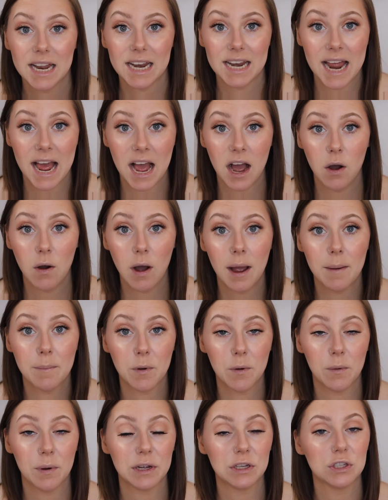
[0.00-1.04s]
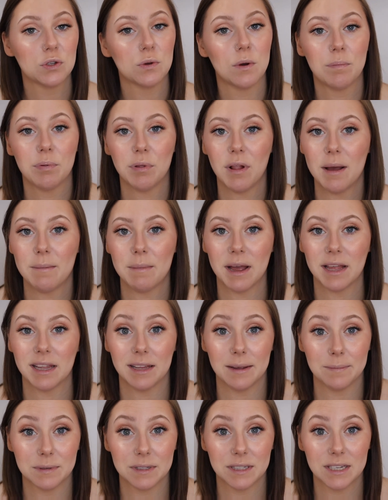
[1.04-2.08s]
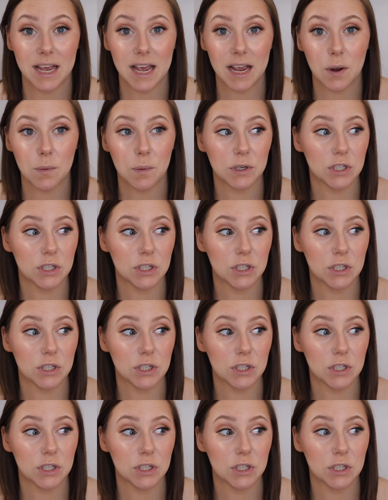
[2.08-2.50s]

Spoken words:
Now I'm going to apply my lipstick,